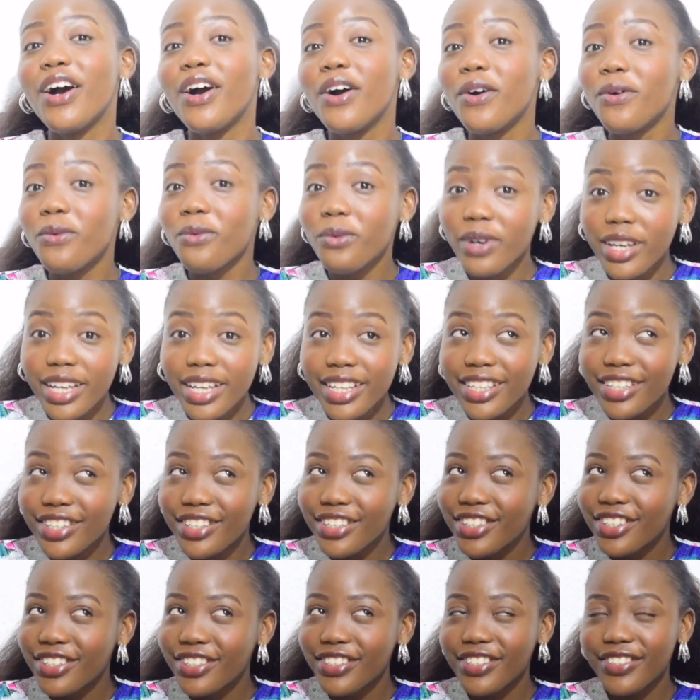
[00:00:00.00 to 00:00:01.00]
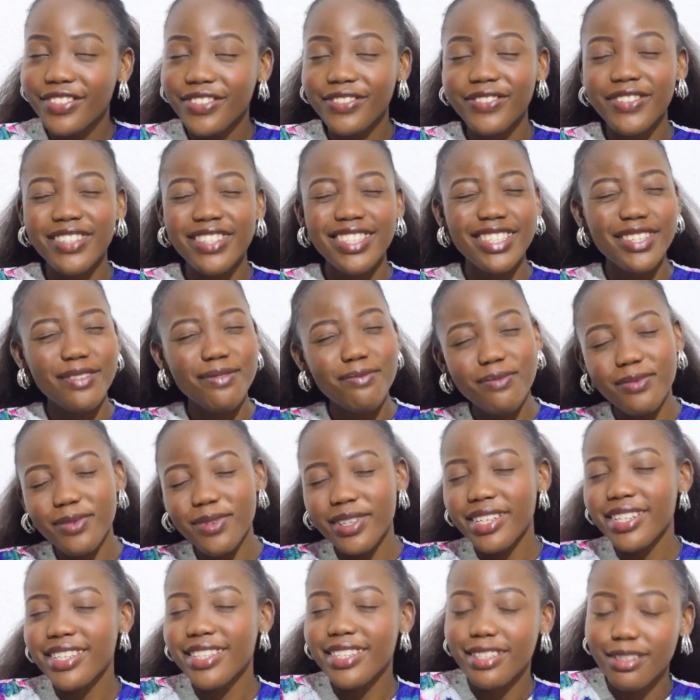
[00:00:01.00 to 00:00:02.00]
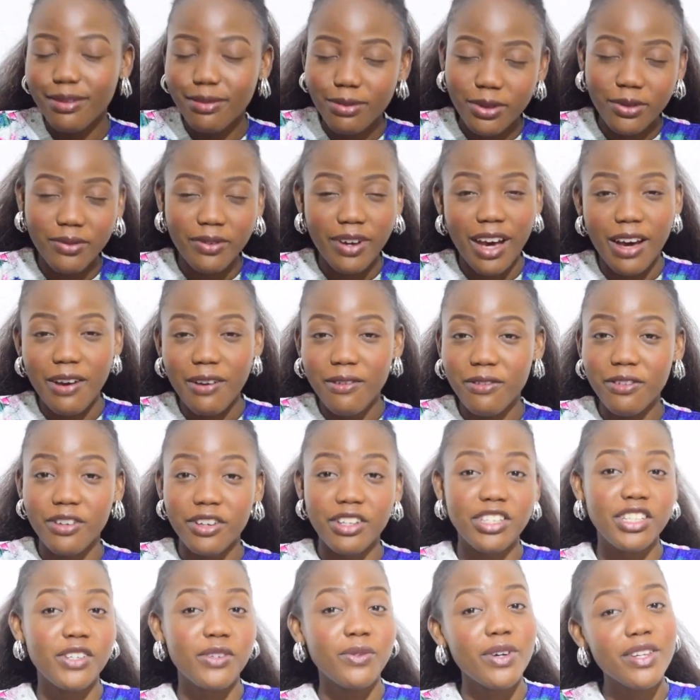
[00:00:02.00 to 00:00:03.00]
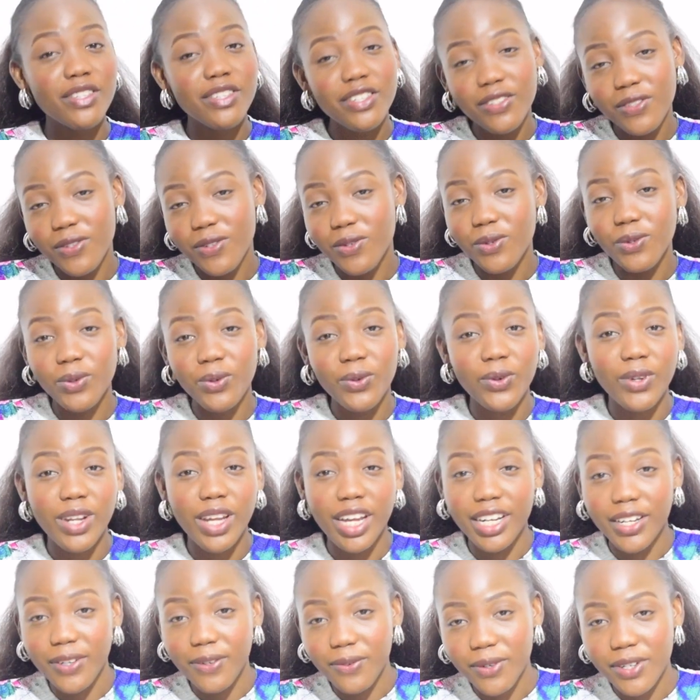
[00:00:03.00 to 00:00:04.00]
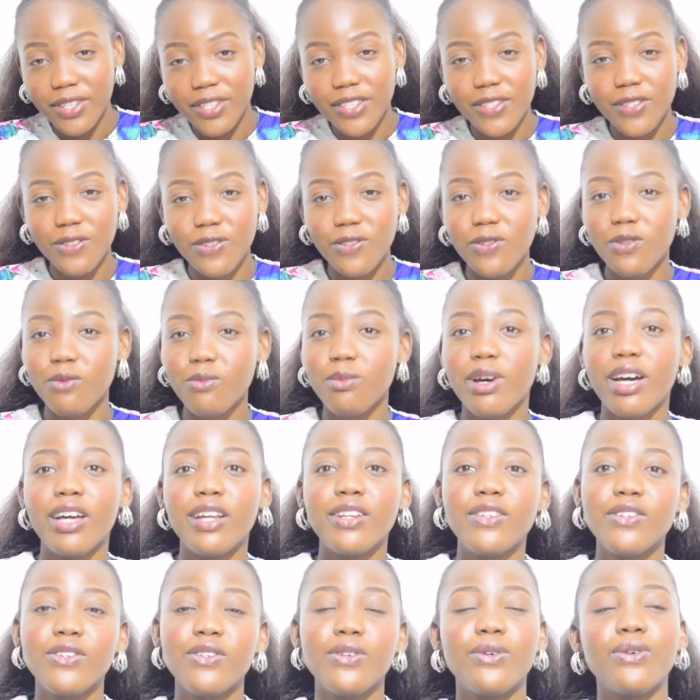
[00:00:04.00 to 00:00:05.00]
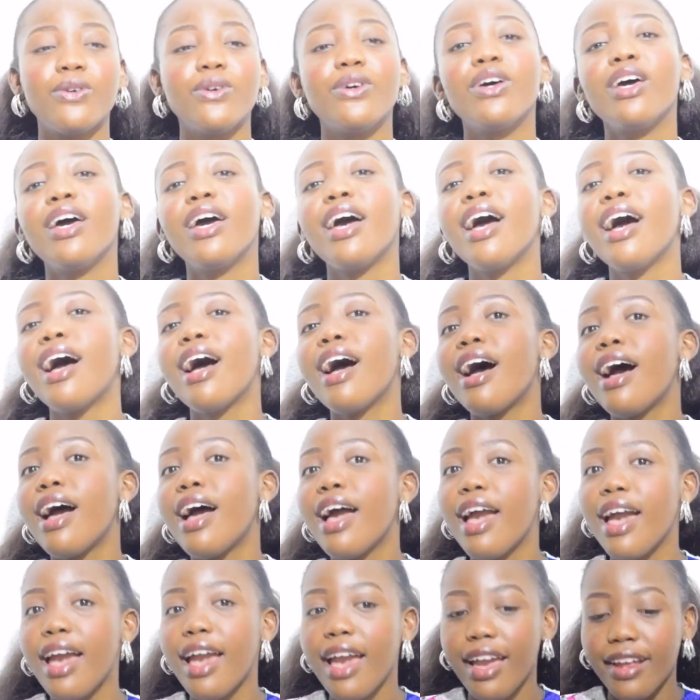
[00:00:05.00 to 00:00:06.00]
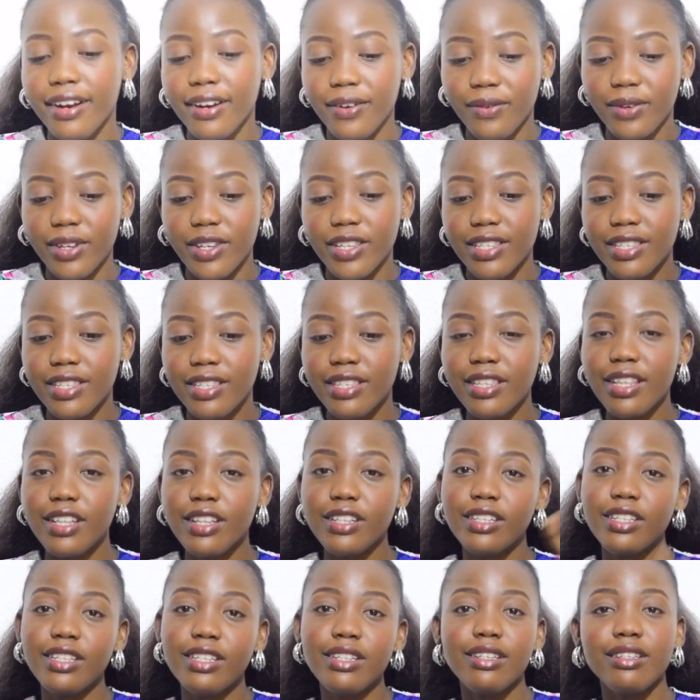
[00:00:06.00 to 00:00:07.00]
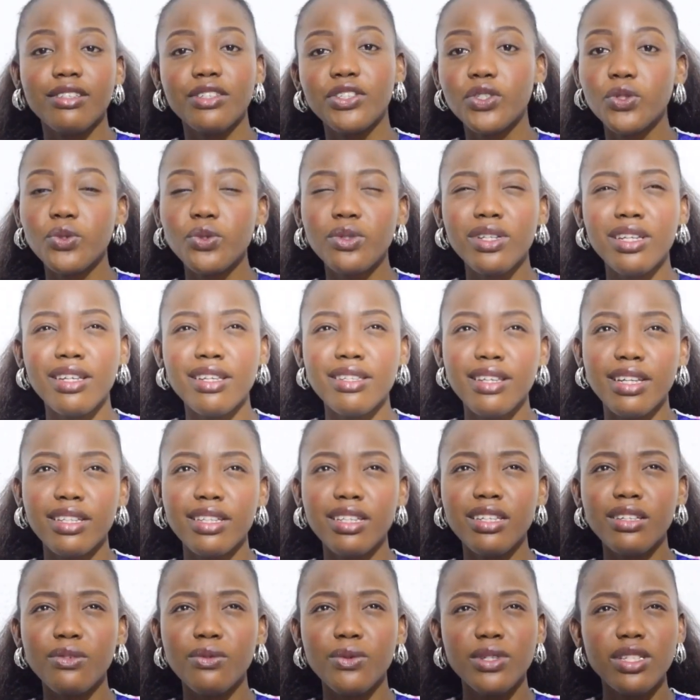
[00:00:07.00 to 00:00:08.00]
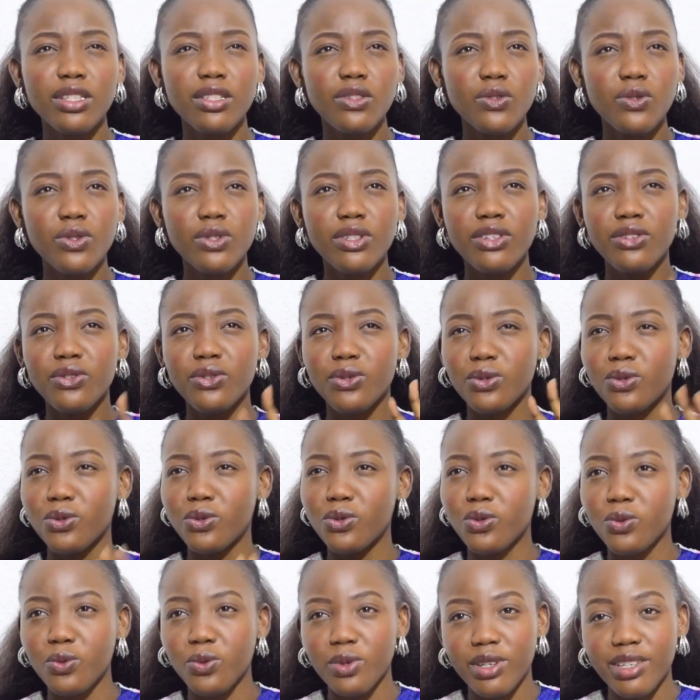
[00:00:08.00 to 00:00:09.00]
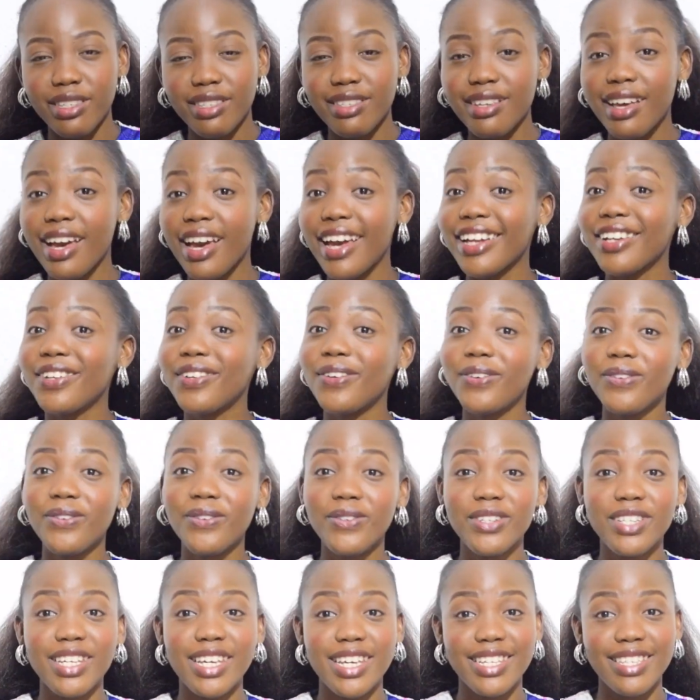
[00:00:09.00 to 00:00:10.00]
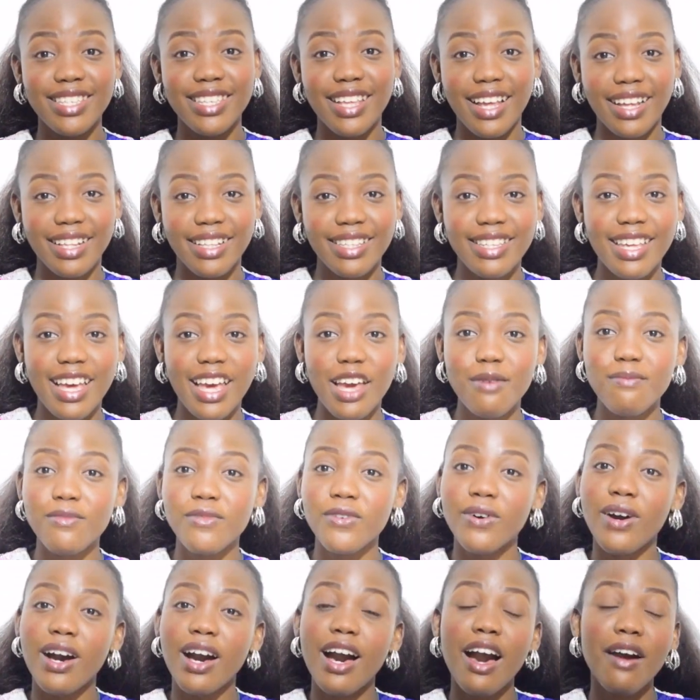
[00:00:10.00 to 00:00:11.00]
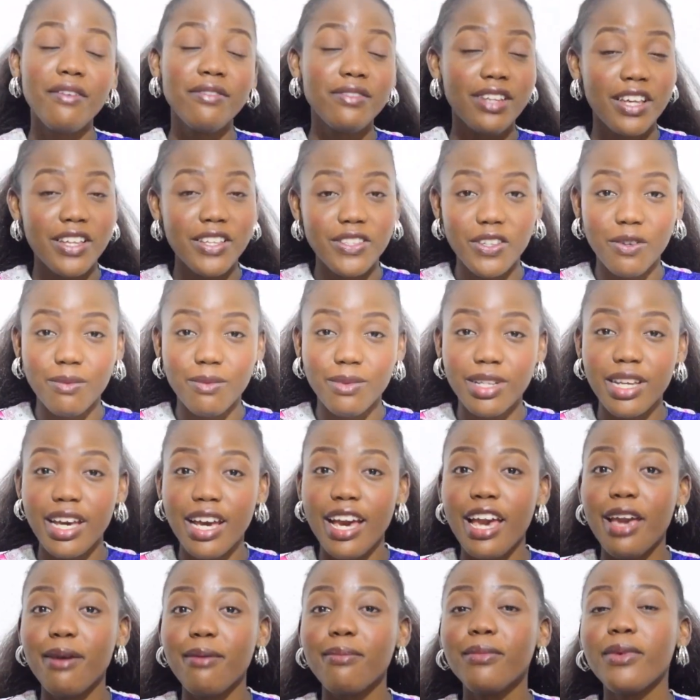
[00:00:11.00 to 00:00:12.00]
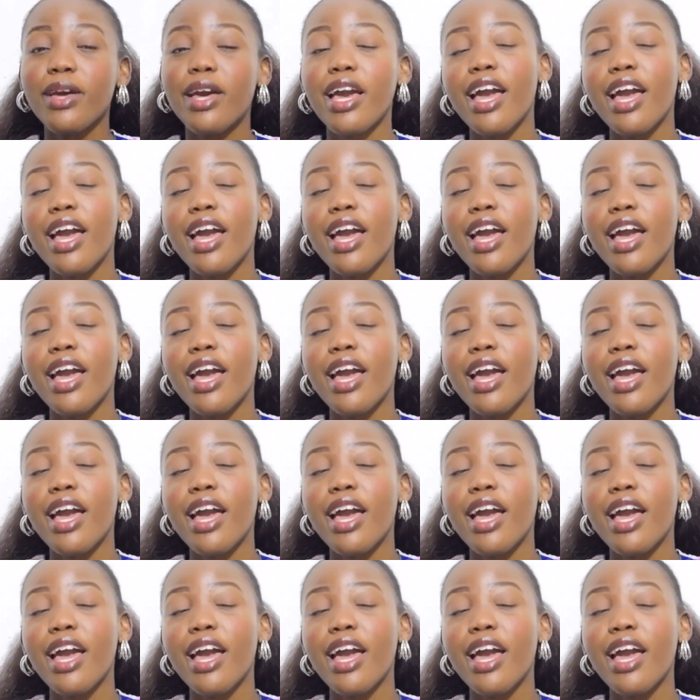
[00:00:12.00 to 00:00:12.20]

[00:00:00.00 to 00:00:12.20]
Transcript: which was a bit above average. It wasn't too good and it wasn't too bad too. Anyways, 2 days, I think, was it 2 days or 2 weeks? I don't know the exact time, but after some time,